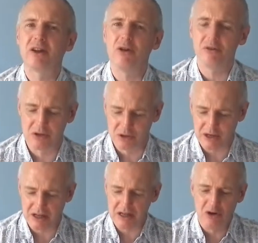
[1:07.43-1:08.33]

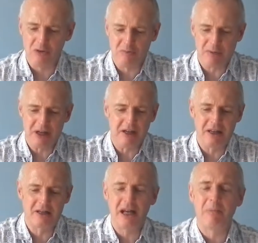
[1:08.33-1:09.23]
concentrated. It's not
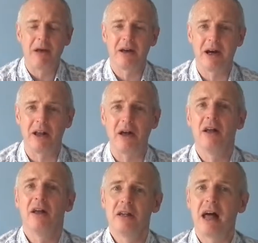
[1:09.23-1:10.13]
particularly deep in colour.
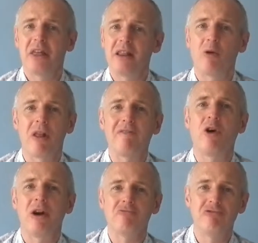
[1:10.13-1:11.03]
I think what they've
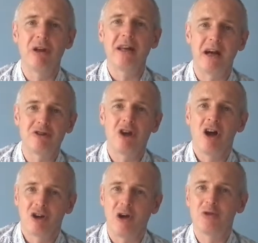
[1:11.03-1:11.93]
got is really nice
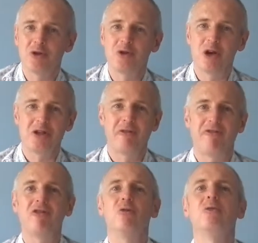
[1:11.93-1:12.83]
concentrated
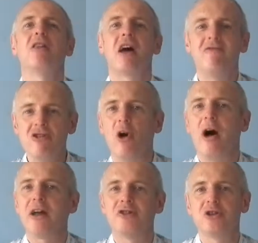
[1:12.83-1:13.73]
fruit that they've
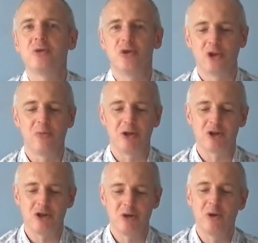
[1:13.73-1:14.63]
not had to do too
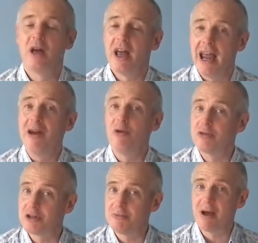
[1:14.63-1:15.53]
much to in
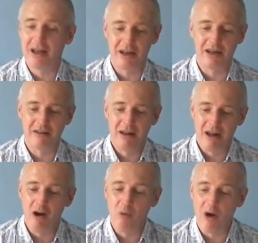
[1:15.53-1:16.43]
order to make a
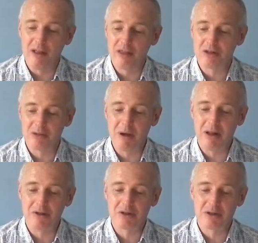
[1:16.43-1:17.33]
wine that
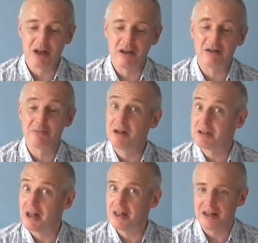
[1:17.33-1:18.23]
smells
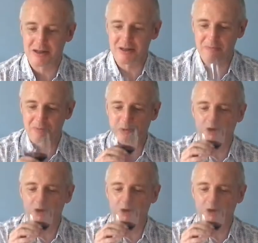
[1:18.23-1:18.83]
like this.